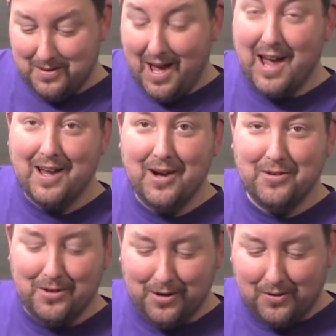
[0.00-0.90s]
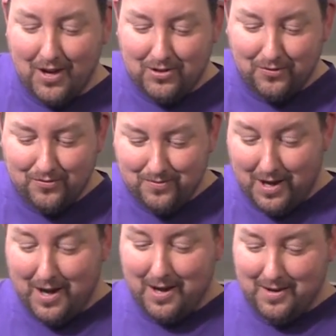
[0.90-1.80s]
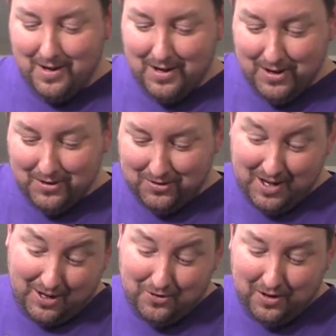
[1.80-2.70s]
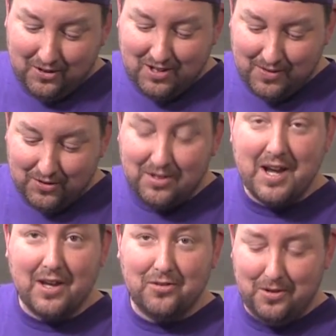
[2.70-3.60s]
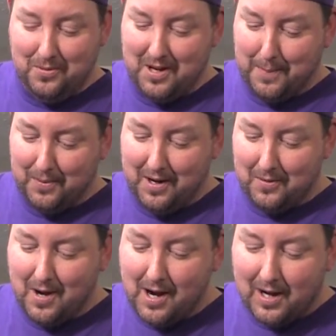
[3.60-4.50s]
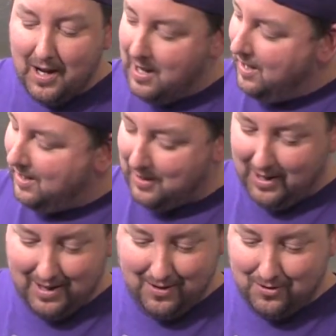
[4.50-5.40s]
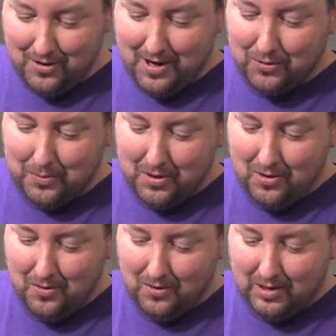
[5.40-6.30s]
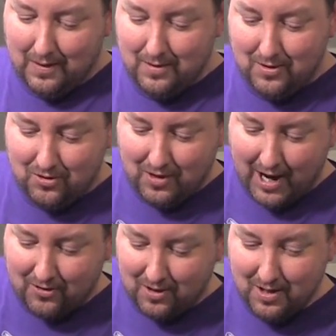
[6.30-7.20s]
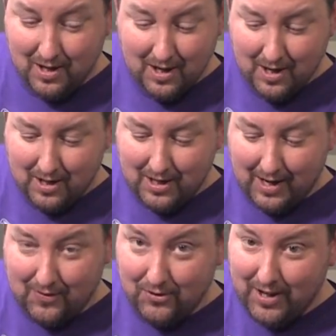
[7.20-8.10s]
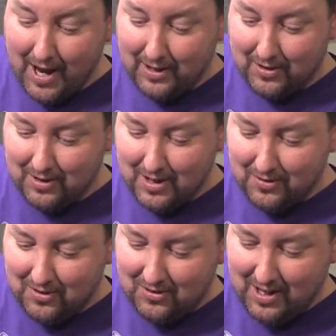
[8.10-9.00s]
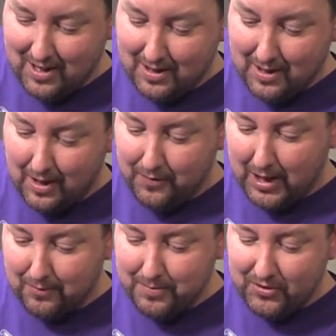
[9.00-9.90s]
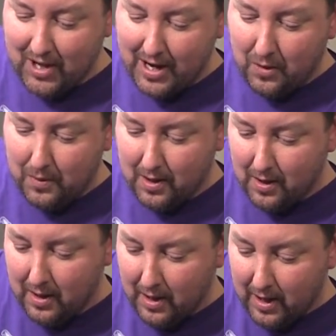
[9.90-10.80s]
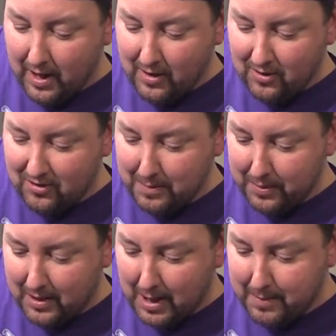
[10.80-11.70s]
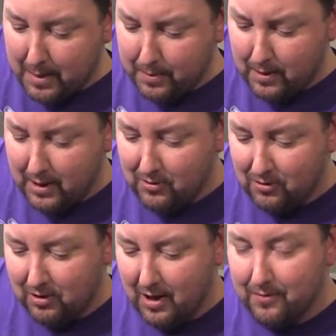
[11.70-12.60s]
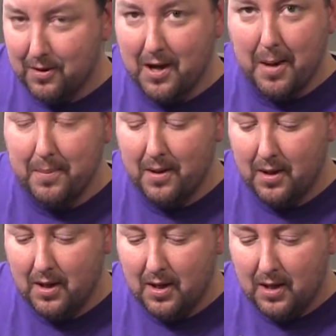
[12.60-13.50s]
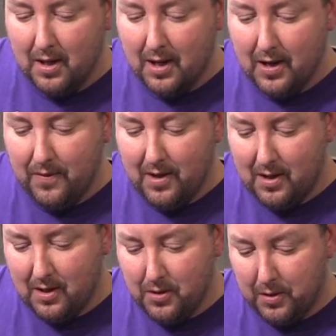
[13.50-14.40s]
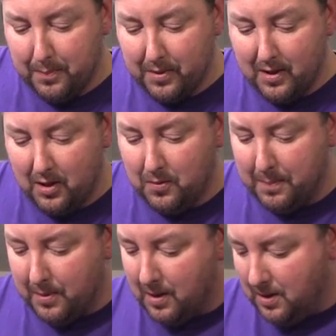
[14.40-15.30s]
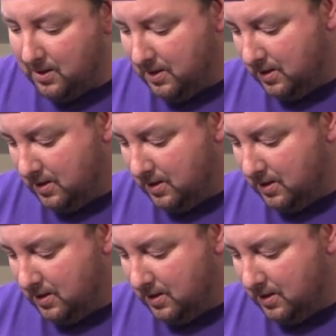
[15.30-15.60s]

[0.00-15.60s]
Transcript: Okay, here's a little aggressive snake, because you can see the snake is tuned up, ready to rock. And again, show you guys what we do. We just give it a distraction. take this hand because it doesn't see it. Now if you come from the side it will. And just simply come up and just cover it up. And then you can put it into a ball